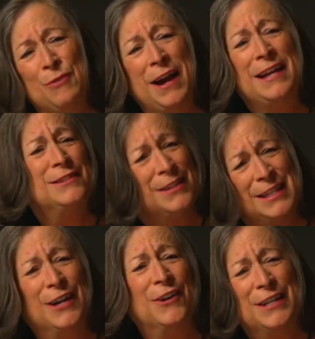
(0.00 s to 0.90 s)
Why isn't
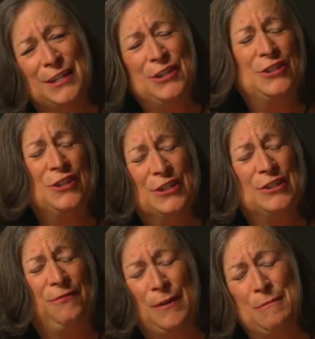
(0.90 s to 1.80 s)
there an
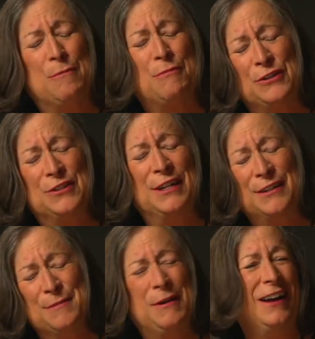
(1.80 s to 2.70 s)
Indigenous female president?
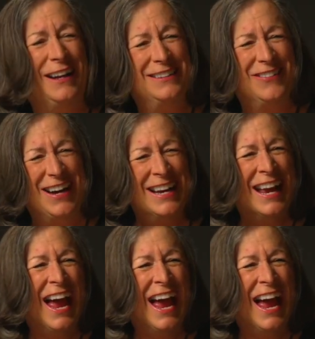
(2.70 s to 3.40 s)
Come on, right?